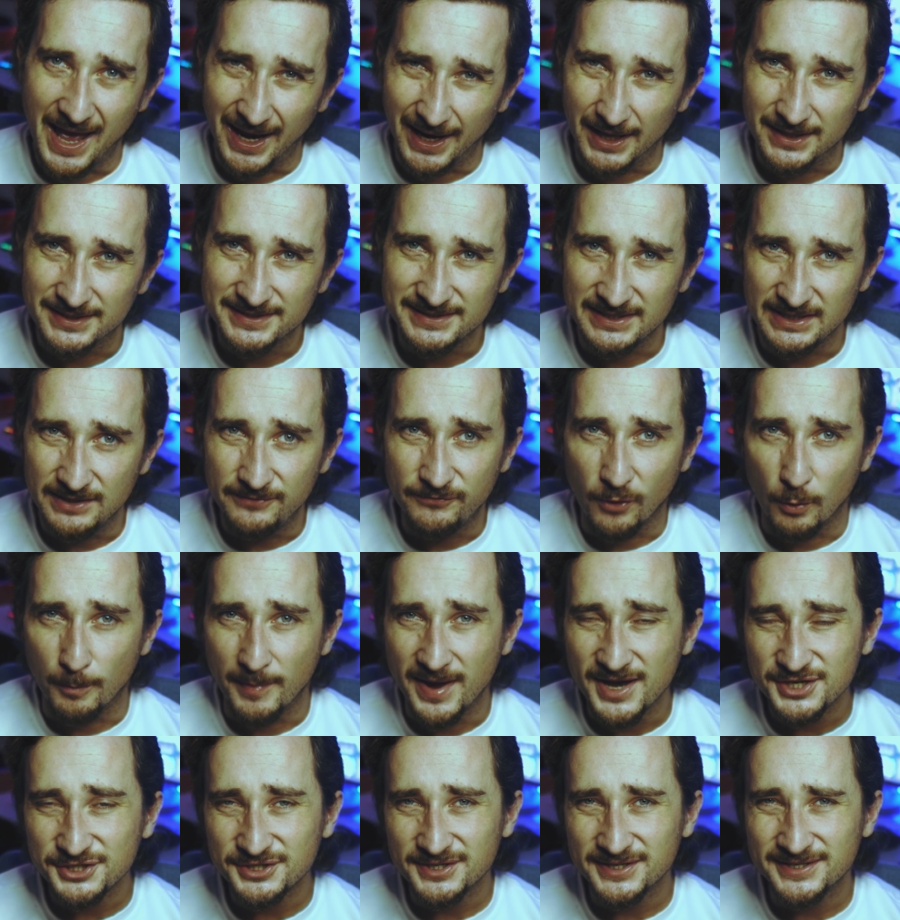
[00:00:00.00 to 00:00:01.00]
LLC
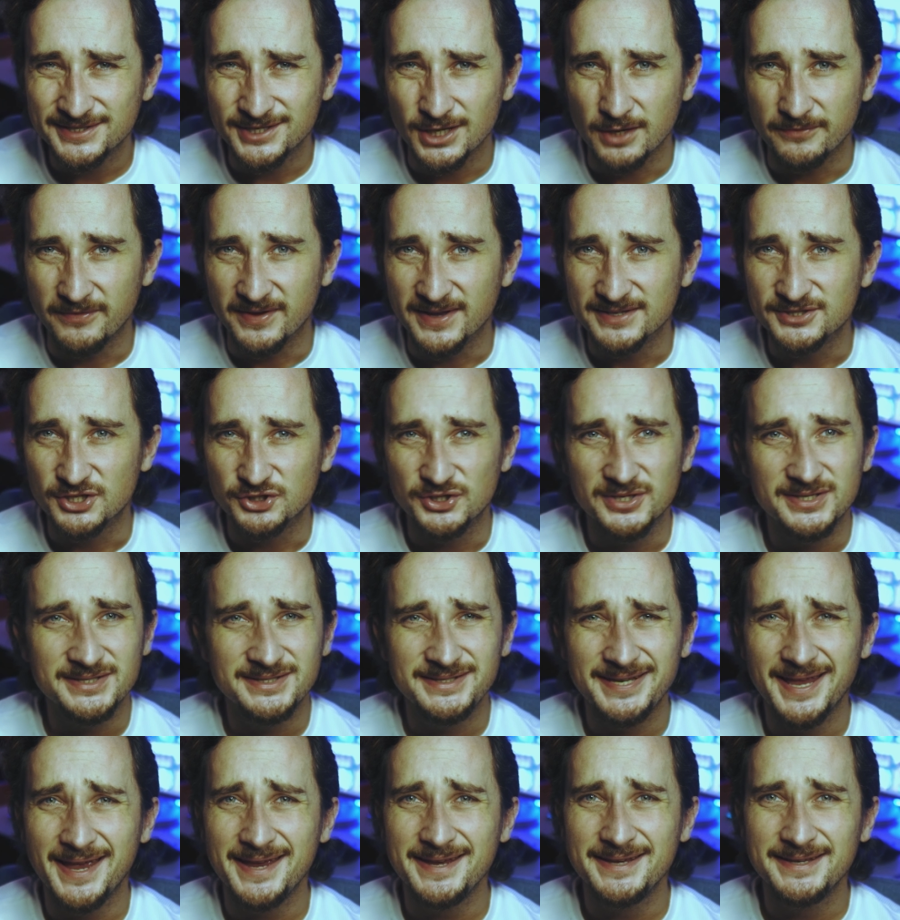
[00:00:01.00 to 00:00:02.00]
formation service to just
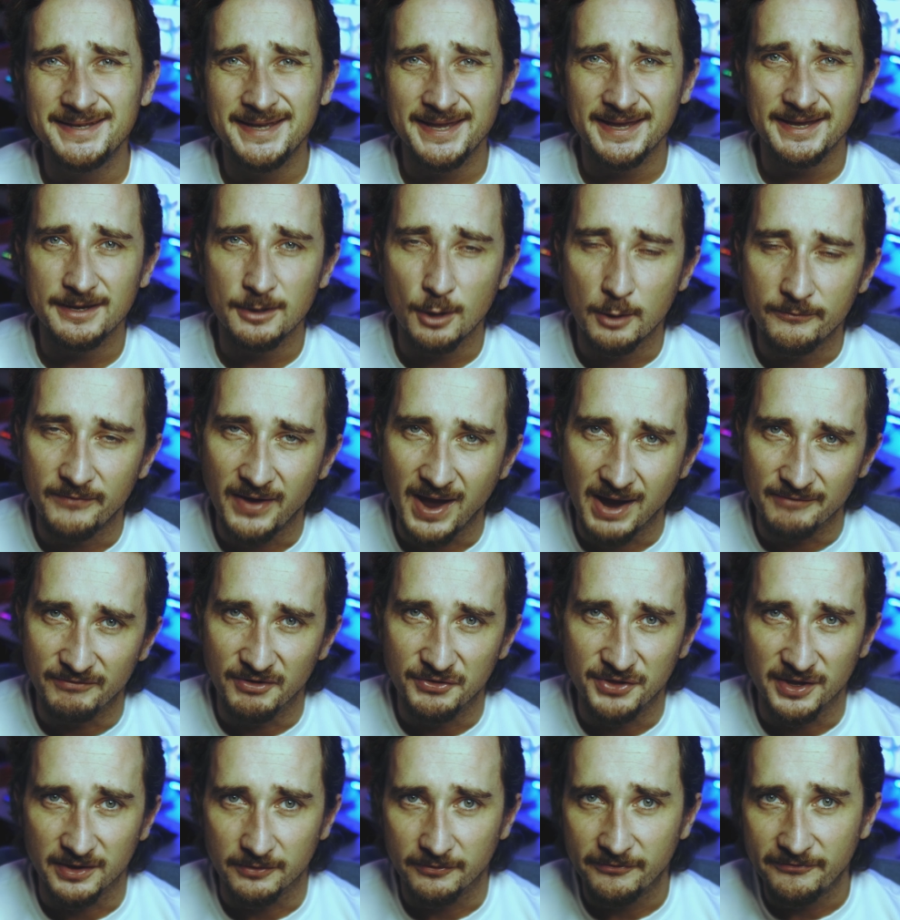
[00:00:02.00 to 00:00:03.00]
take care of
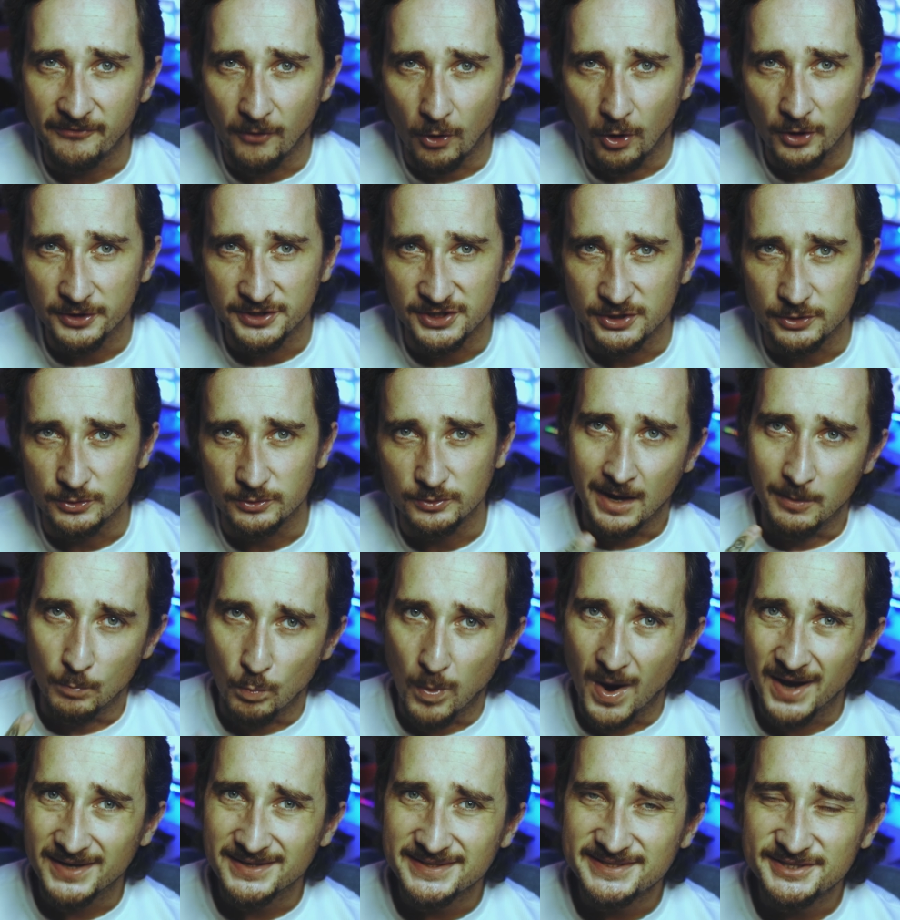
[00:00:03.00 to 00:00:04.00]
everything for you. And
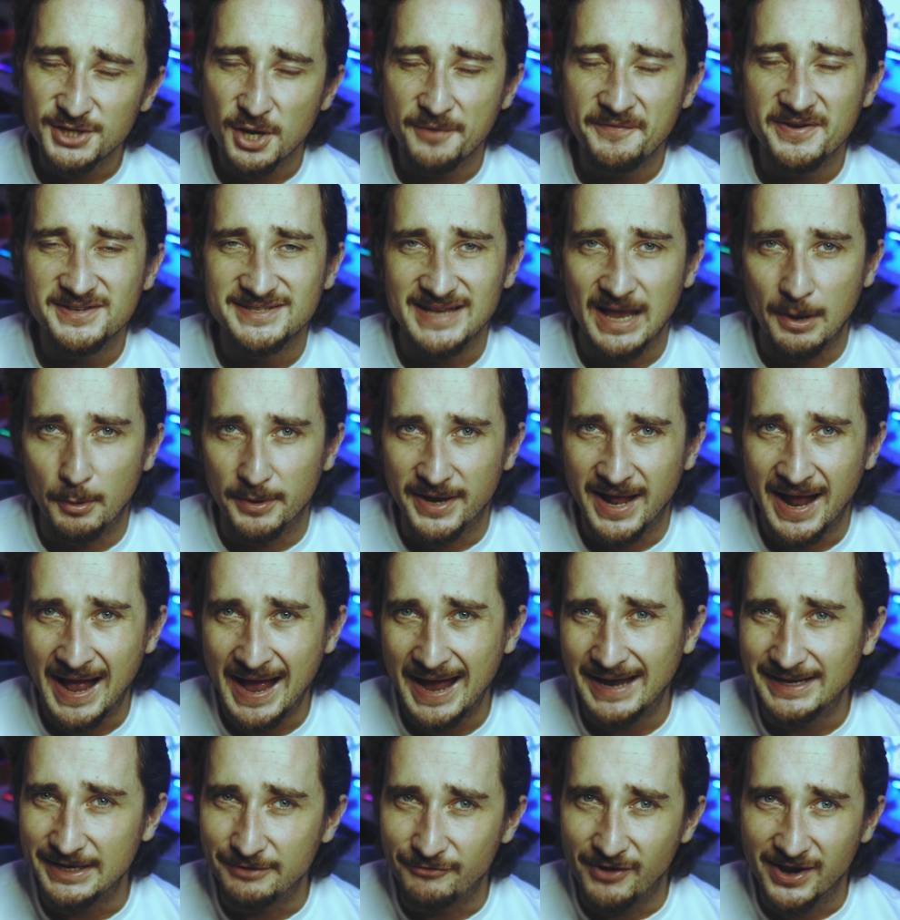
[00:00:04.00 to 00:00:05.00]
one service I would
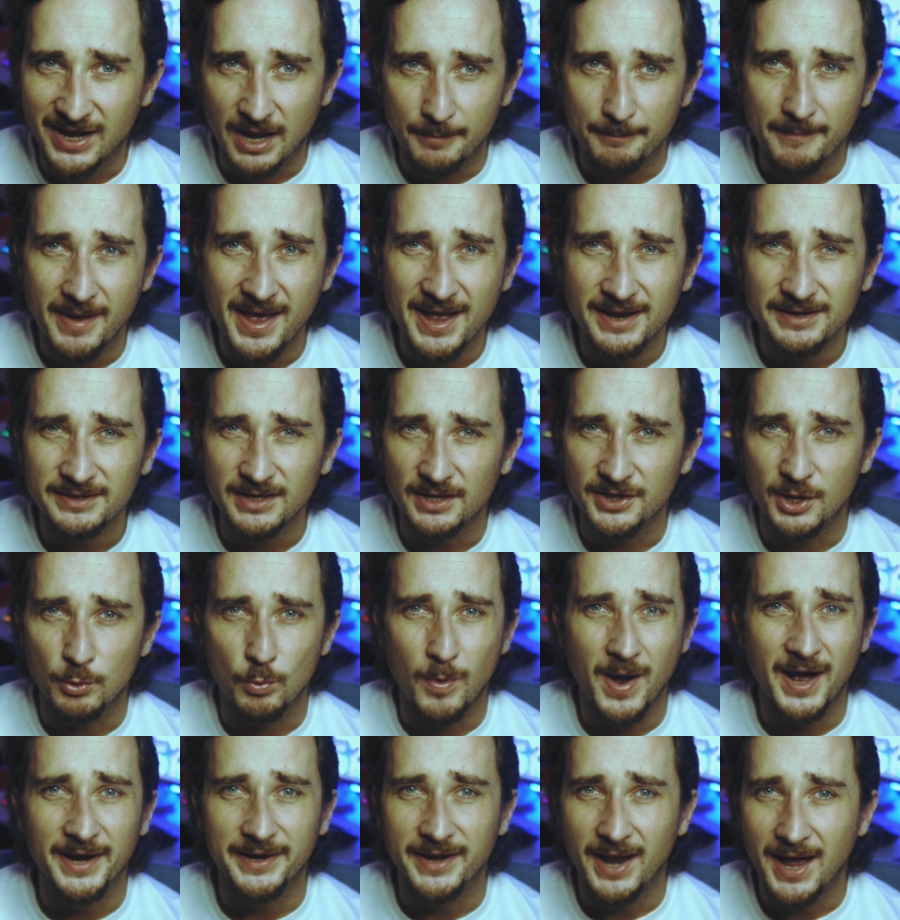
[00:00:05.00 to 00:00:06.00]
highly recommend and the
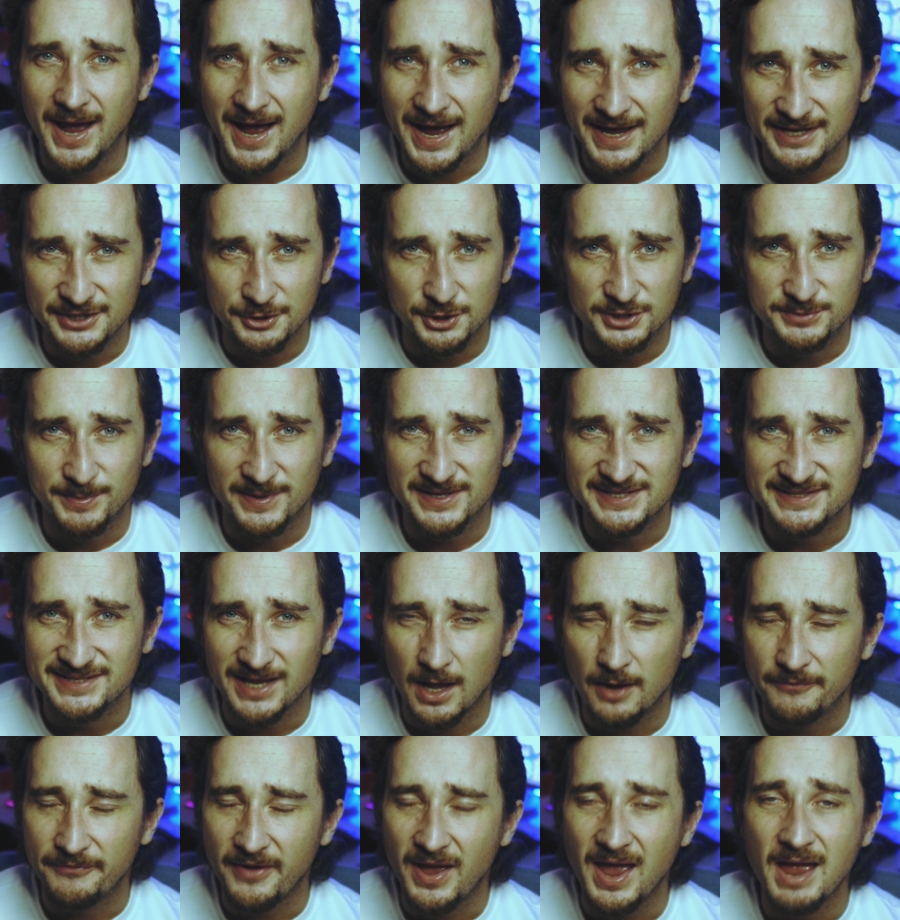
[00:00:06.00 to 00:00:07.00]
one I use
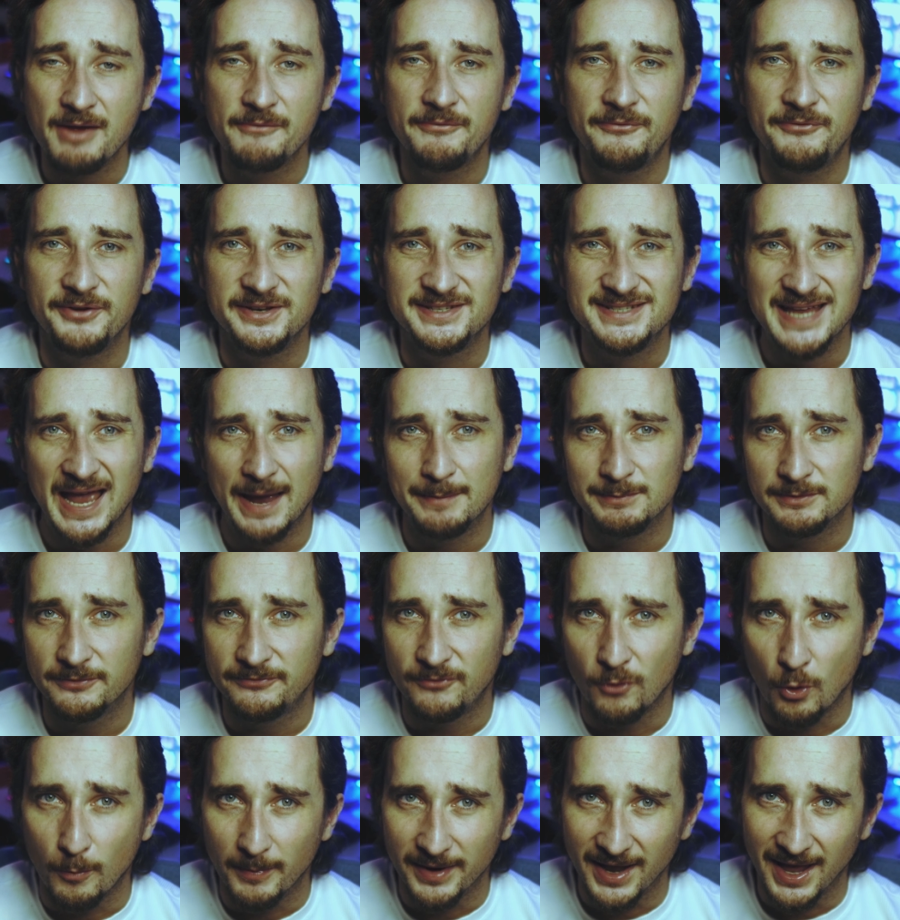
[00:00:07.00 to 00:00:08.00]
myself every time to
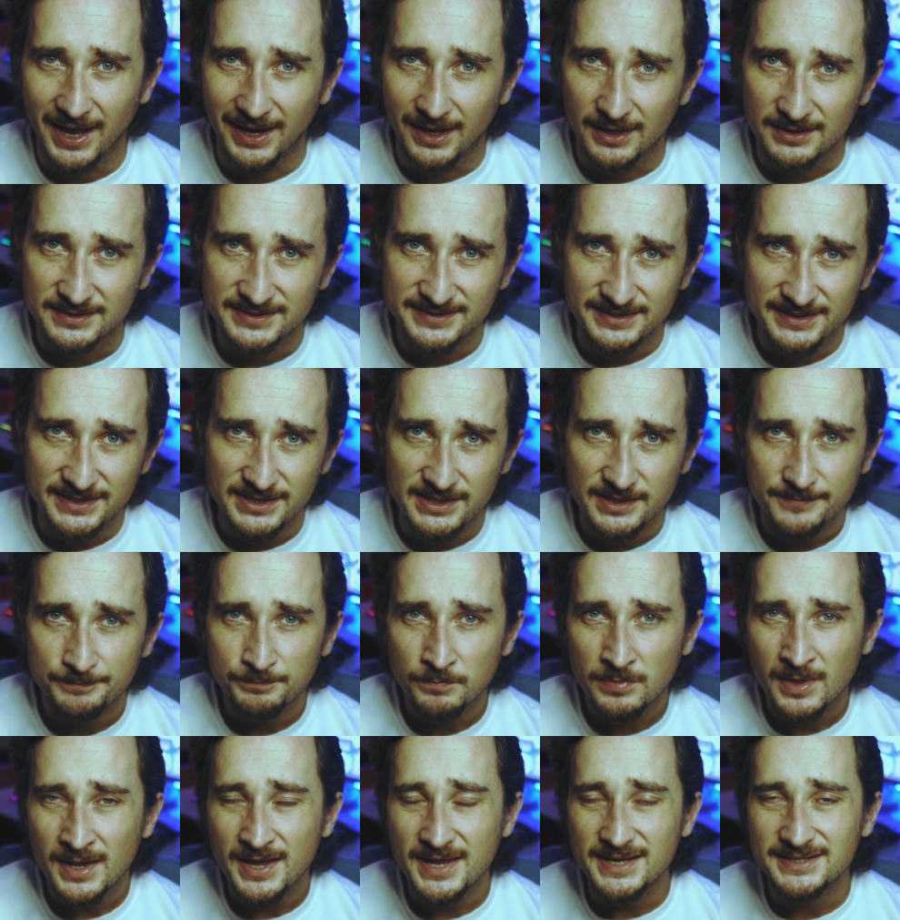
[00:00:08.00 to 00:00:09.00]
form an LLC
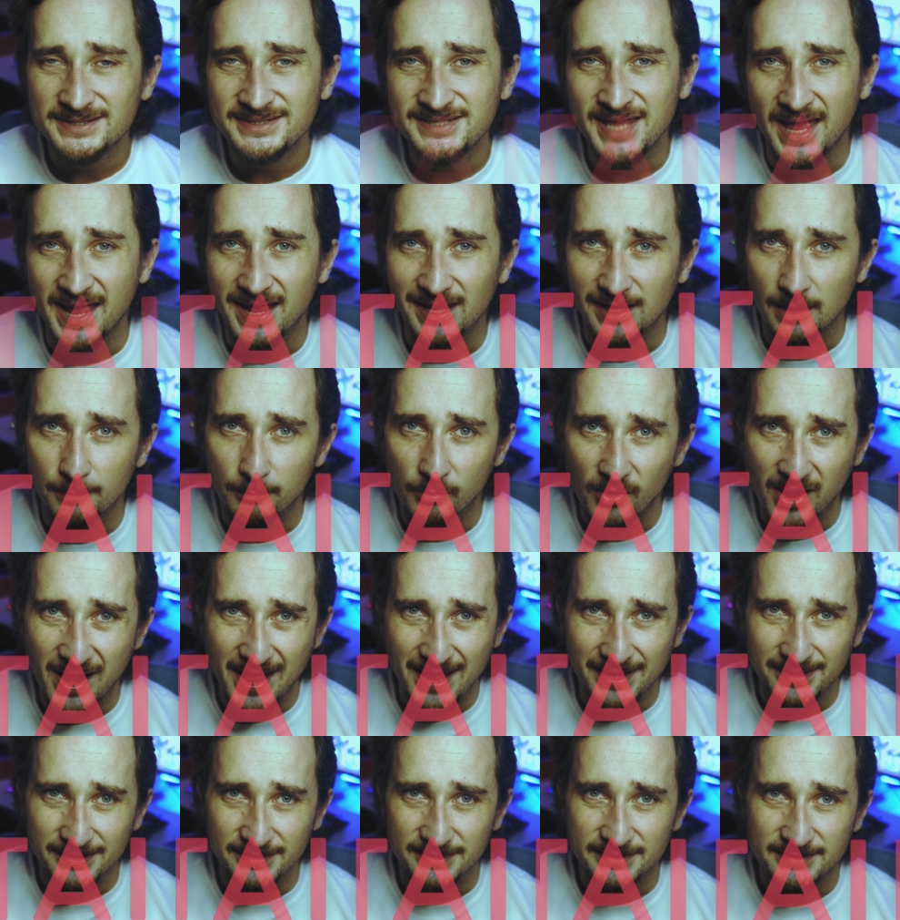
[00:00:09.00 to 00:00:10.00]
is Tailor
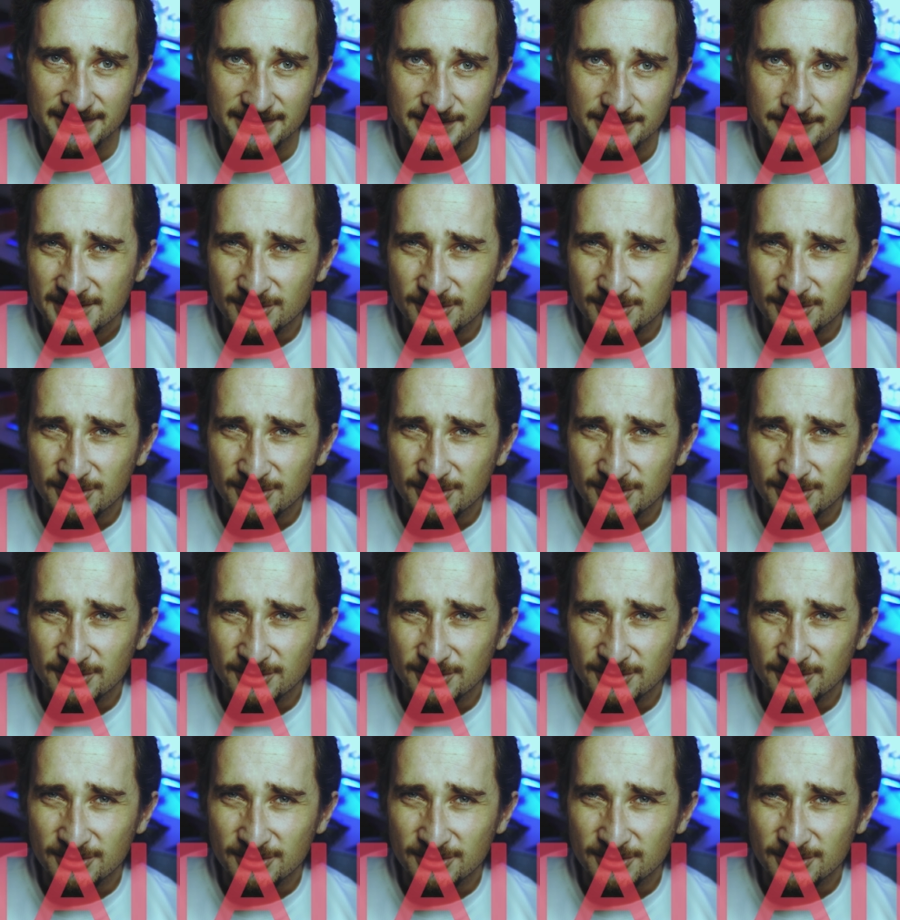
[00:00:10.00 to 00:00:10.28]
Brands.